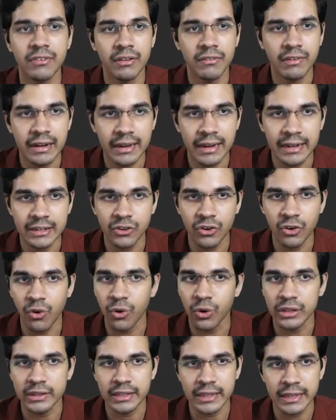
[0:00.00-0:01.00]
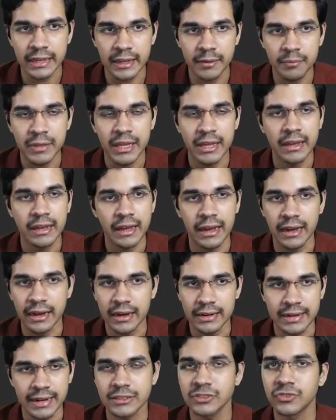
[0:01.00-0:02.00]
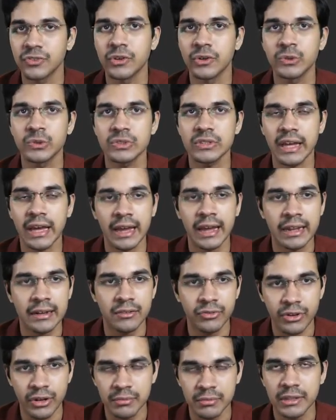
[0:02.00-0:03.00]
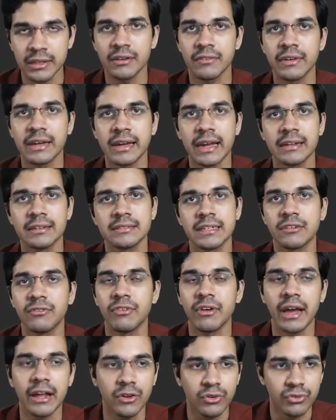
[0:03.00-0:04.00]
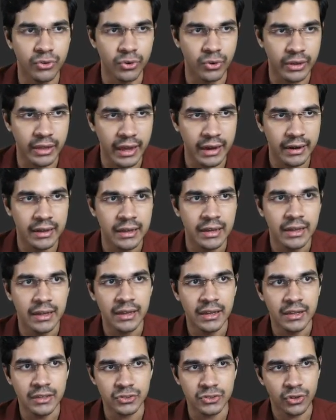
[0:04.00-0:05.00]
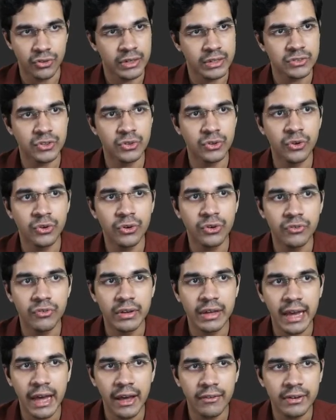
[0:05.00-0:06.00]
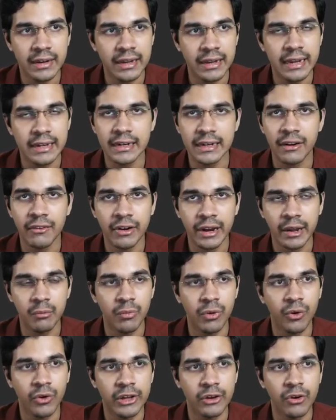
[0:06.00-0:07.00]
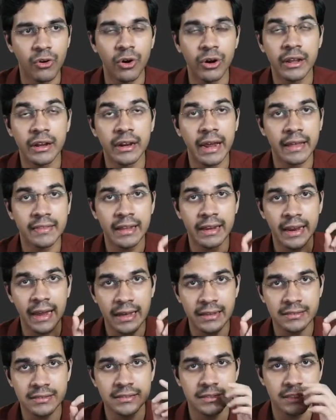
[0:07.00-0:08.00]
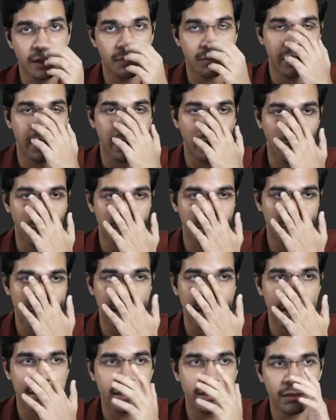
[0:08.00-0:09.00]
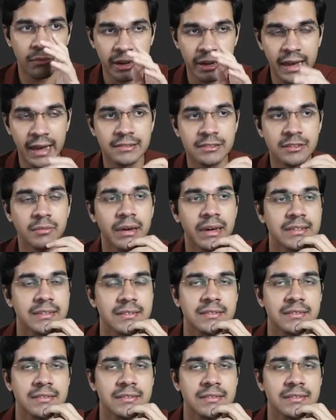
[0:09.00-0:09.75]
we will get all the text views, and from there we can set value for that. So far so good. We have created our employee holder, and the last step now, like the last major